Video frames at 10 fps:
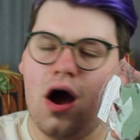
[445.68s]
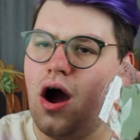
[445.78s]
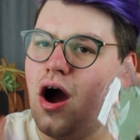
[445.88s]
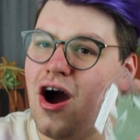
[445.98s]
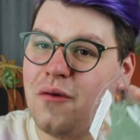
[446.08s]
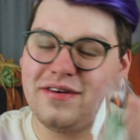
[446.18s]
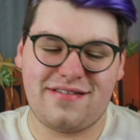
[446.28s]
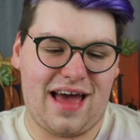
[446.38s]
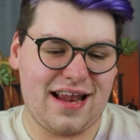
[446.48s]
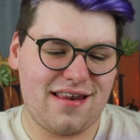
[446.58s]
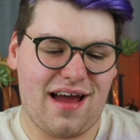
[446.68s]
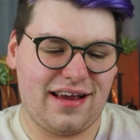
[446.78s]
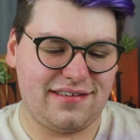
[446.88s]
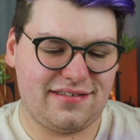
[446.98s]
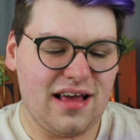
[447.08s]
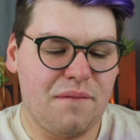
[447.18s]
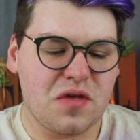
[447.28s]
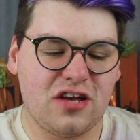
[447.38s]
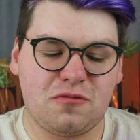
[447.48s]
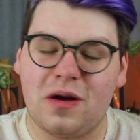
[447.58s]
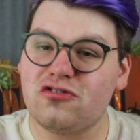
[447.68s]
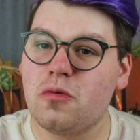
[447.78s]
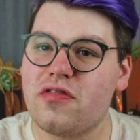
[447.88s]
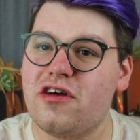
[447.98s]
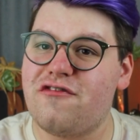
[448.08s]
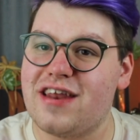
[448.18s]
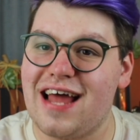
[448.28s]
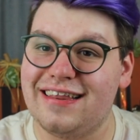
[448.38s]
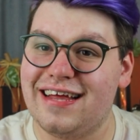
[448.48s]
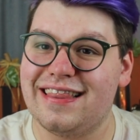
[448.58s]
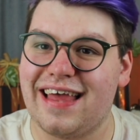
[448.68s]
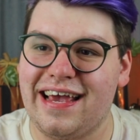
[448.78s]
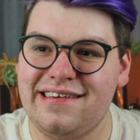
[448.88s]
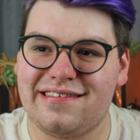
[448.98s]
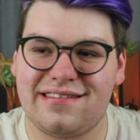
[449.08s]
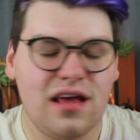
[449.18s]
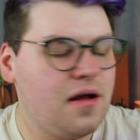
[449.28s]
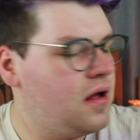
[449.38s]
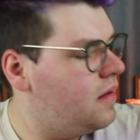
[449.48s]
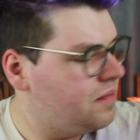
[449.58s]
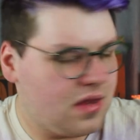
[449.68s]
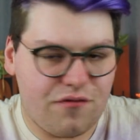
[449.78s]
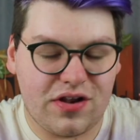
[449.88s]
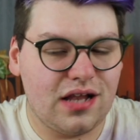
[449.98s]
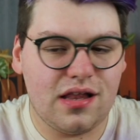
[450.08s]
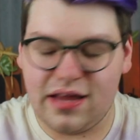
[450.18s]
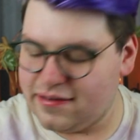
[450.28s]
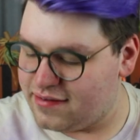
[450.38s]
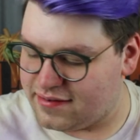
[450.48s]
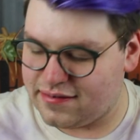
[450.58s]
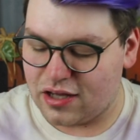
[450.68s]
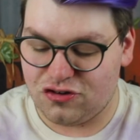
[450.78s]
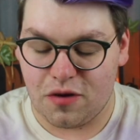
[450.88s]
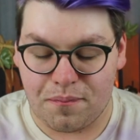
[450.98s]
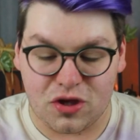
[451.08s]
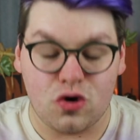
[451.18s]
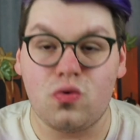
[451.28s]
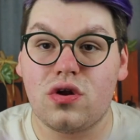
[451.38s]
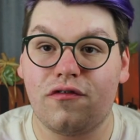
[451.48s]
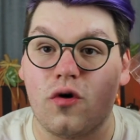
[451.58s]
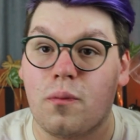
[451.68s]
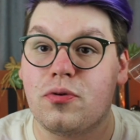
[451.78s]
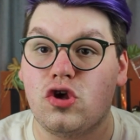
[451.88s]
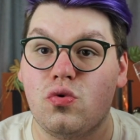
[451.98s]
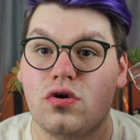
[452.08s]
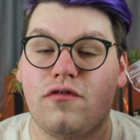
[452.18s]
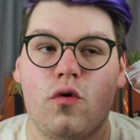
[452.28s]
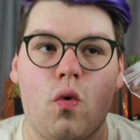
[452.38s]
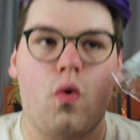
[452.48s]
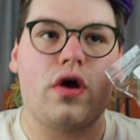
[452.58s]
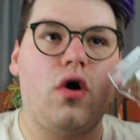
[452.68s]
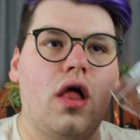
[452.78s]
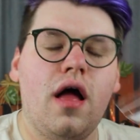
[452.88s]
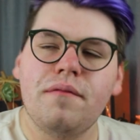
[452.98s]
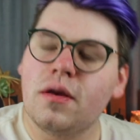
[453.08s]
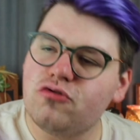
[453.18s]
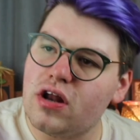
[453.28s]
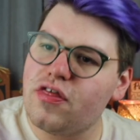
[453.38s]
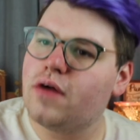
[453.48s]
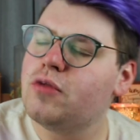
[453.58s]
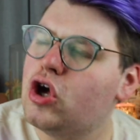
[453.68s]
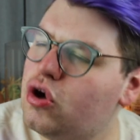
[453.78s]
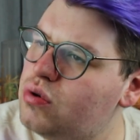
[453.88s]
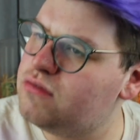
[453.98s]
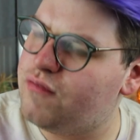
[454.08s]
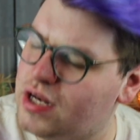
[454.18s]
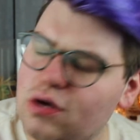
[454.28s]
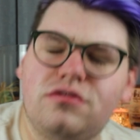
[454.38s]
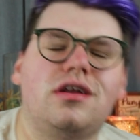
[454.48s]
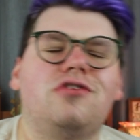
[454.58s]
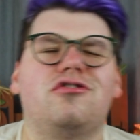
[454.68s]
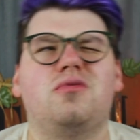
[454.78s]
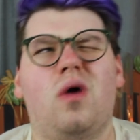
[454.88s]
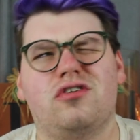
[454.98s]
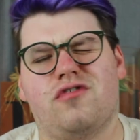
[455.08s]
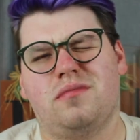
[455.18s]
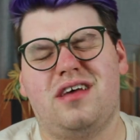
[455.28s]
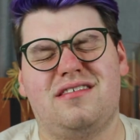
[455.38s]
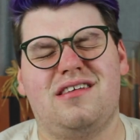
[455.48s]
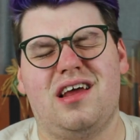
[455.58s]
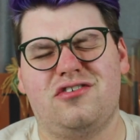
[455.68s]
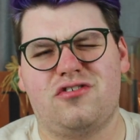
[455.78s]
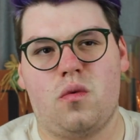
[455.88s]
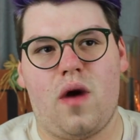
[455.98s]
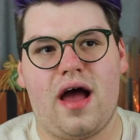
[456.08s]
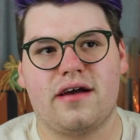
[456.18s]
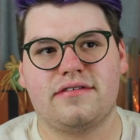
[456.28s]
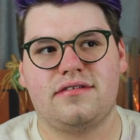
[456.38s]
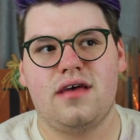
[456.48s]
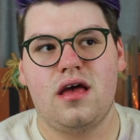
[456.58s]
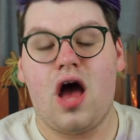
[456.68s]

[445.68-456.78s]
Oh, is that nice. Especially with the vanilla lace. Vanilla lace is such a beautiful, beautiful oil. I'm trying to think, whose video did I just watch from Destination Wax?